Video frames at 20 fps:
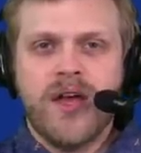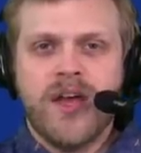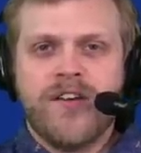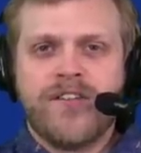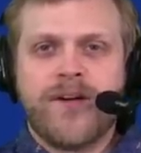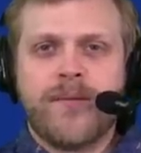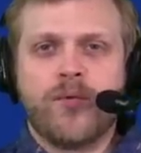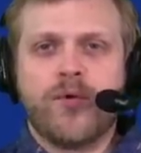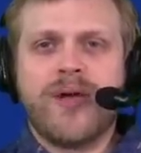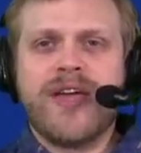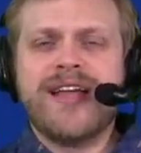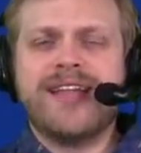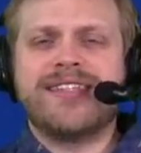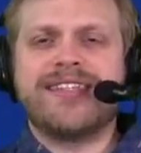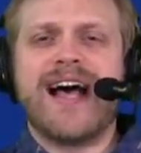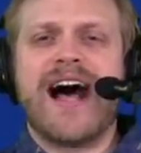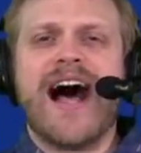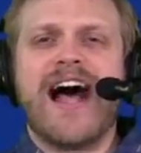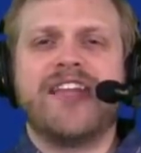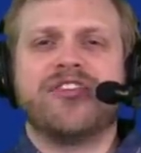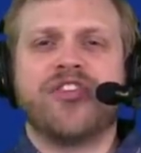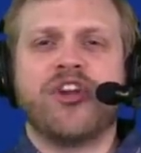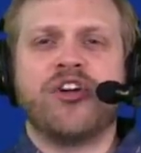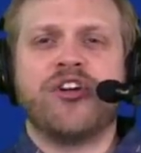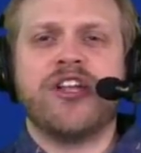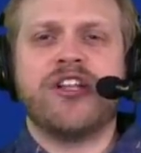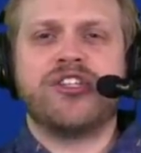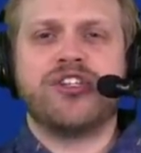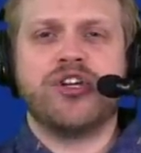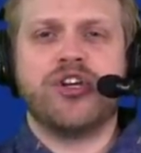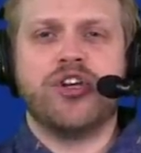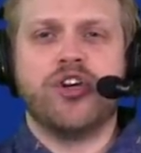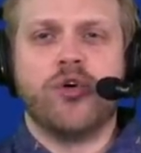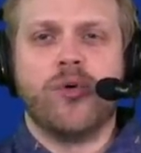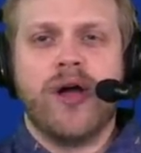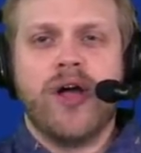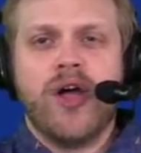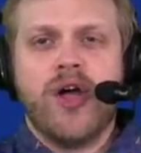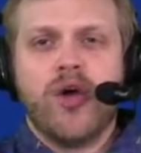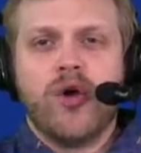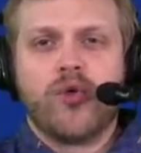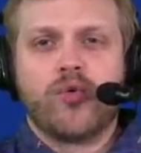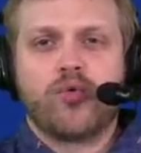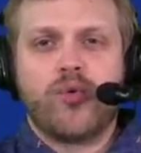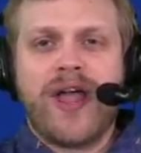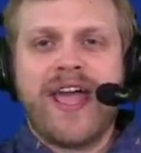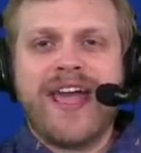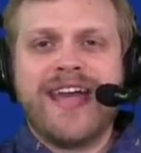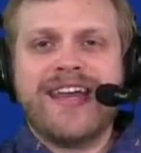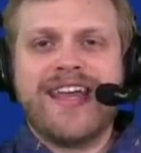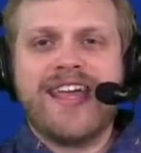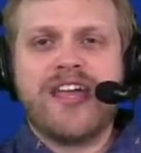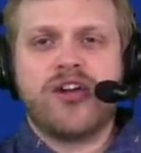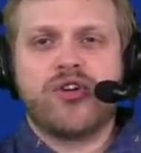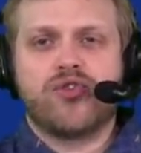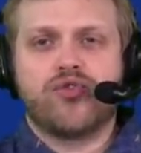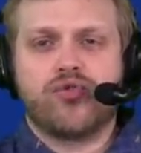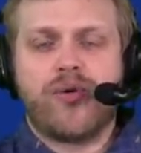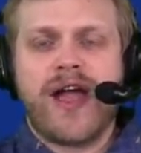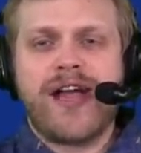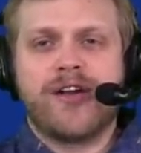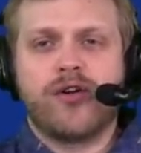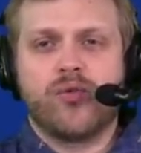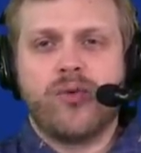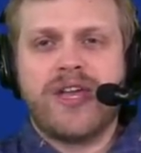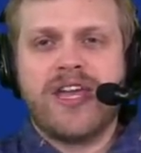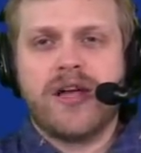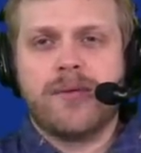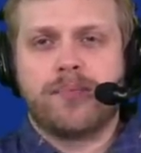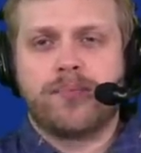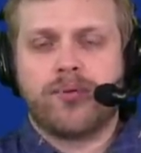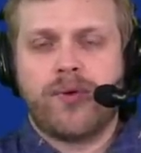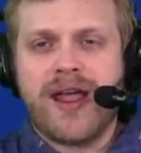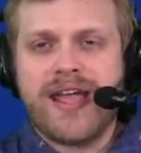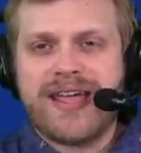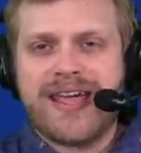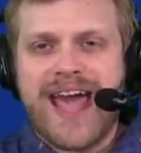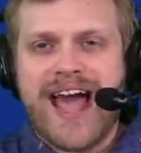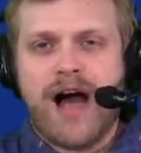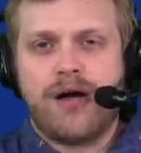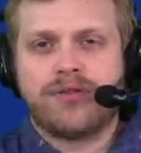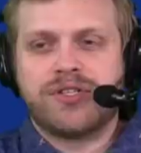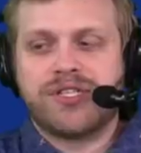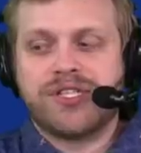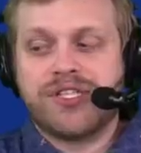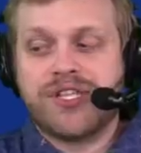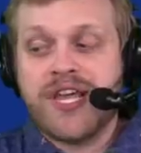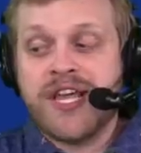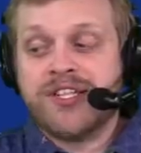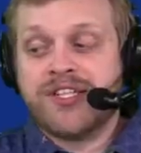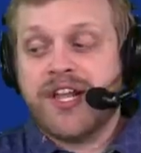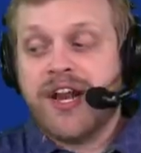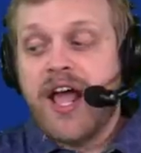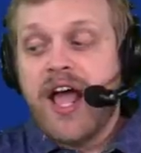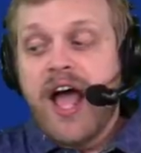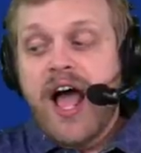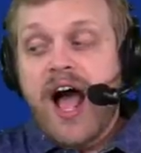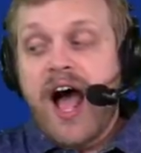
From Reed Todd 32, Randy Gregory breakout season.